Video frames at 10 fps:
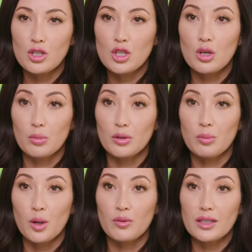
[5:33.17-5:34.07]
onto your
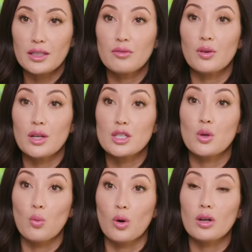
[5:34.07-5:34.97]
boob perfectly for it
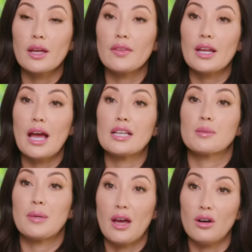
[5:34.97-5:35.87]
to work work and then it has
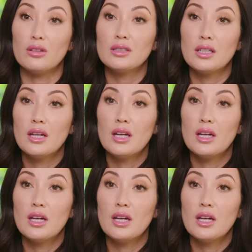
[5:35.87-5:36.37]
to be held.